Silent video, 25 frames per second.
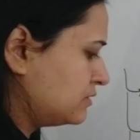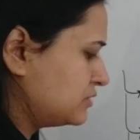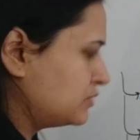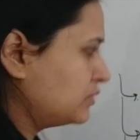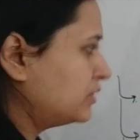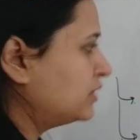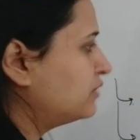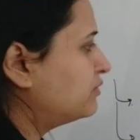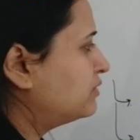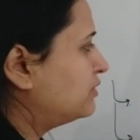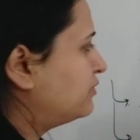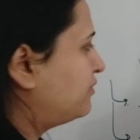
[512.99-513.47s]

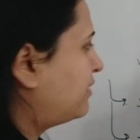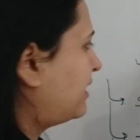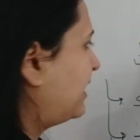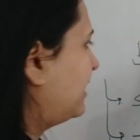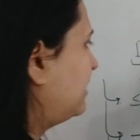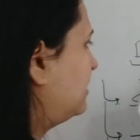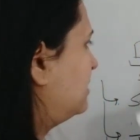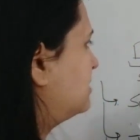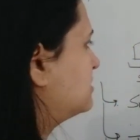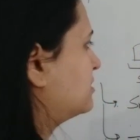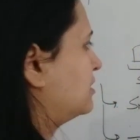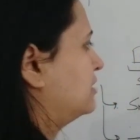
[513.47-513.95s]
So you will
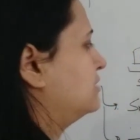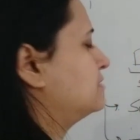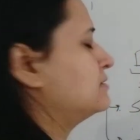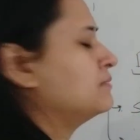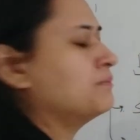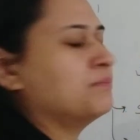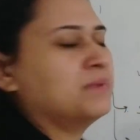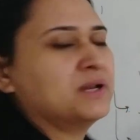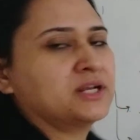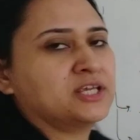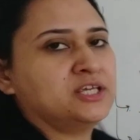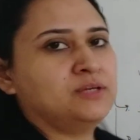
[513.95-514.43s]
find this
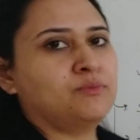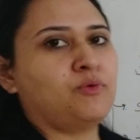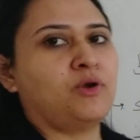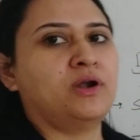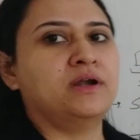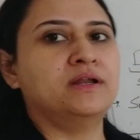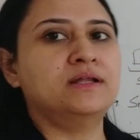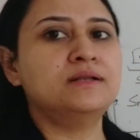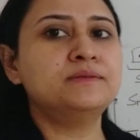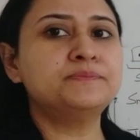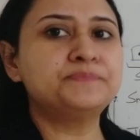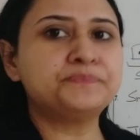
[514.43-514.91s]
simple
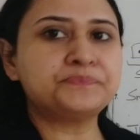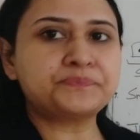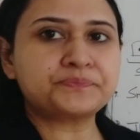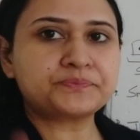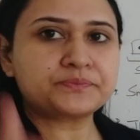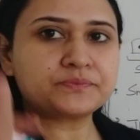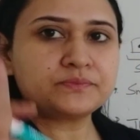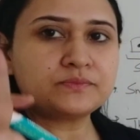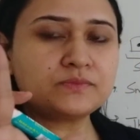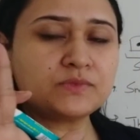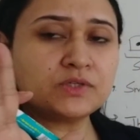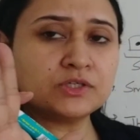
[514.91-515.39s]
cuboidal.
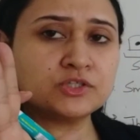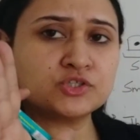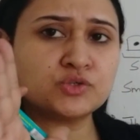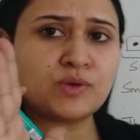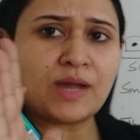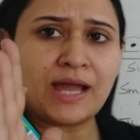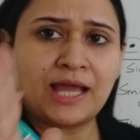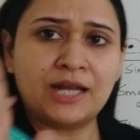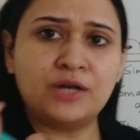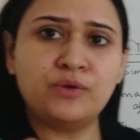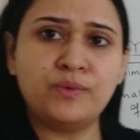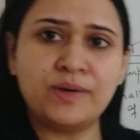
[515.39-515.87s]

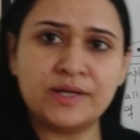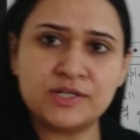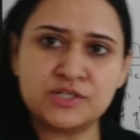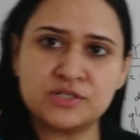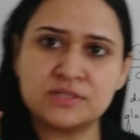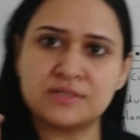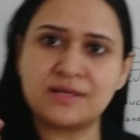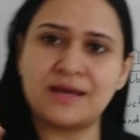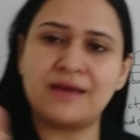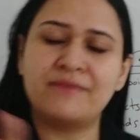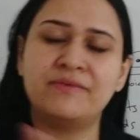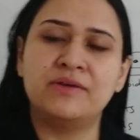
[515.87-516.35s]
So
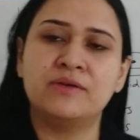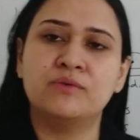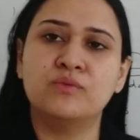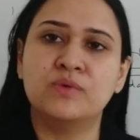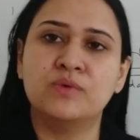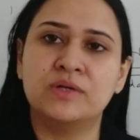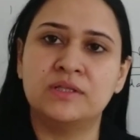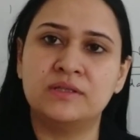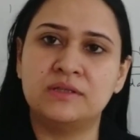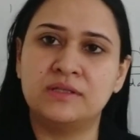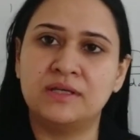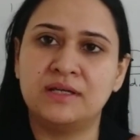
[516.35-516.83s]
LOH is
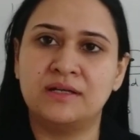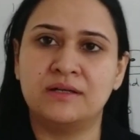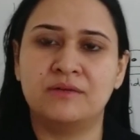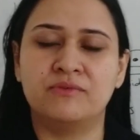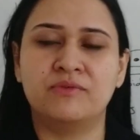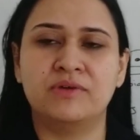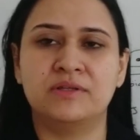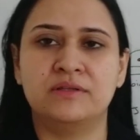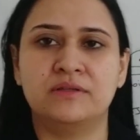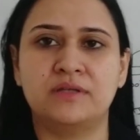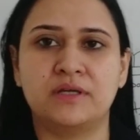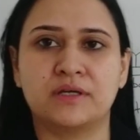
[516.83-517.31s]
having one thin
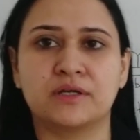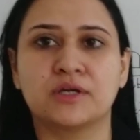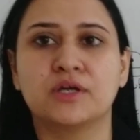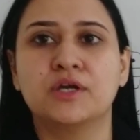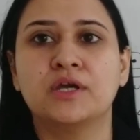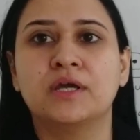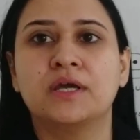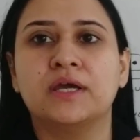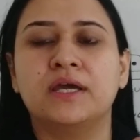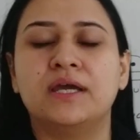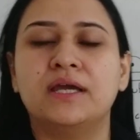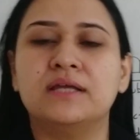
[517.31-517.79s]
and one thick.
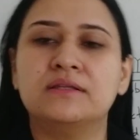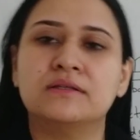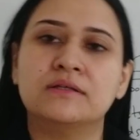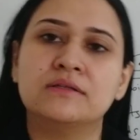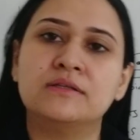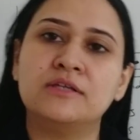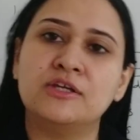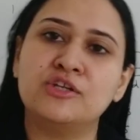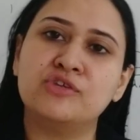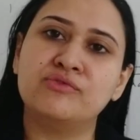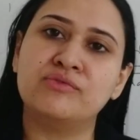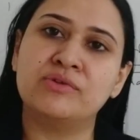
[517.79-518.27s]
In the
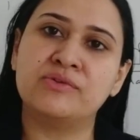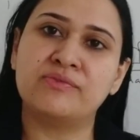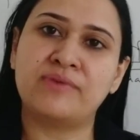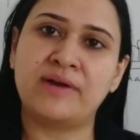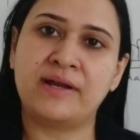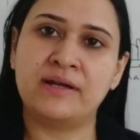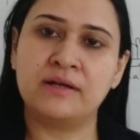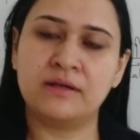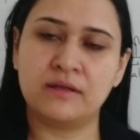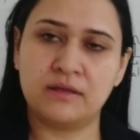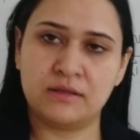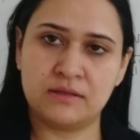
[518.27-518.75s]
thin, you will
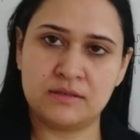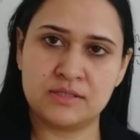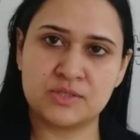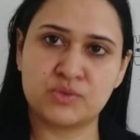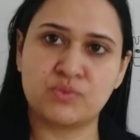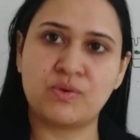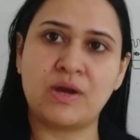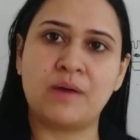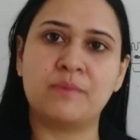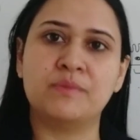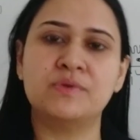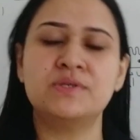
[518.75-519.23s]
find a
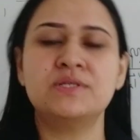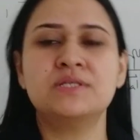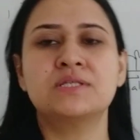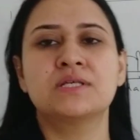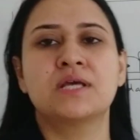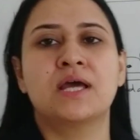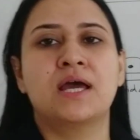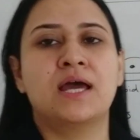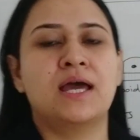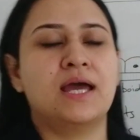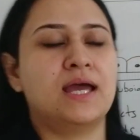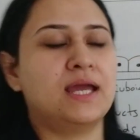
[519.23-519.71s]
squamous.
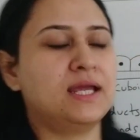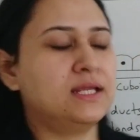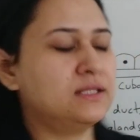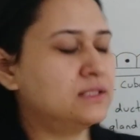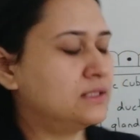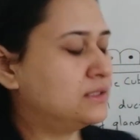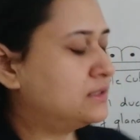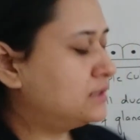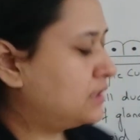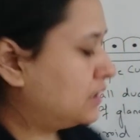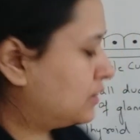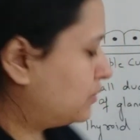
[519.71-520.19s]

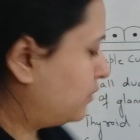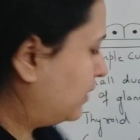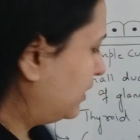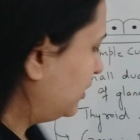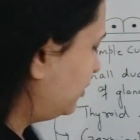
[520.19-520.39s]
In the thick